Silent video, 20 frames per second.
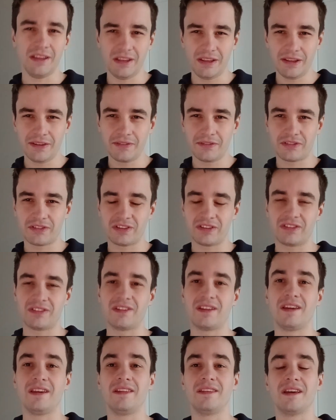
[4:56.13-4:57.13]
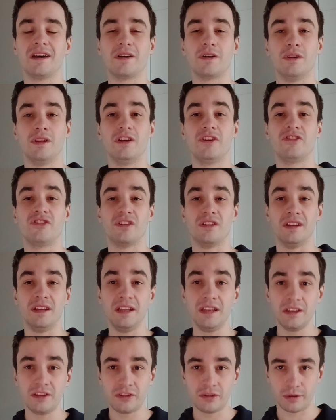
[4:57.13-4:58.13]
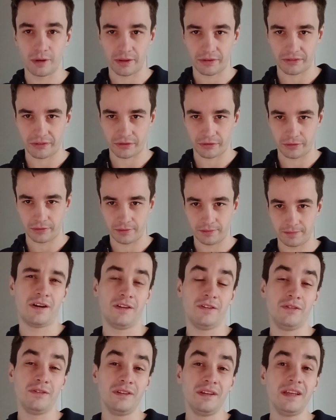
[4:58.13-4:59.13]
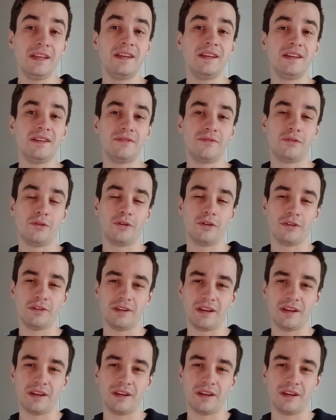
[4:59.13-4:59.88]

If this data collection interests you and you need it for your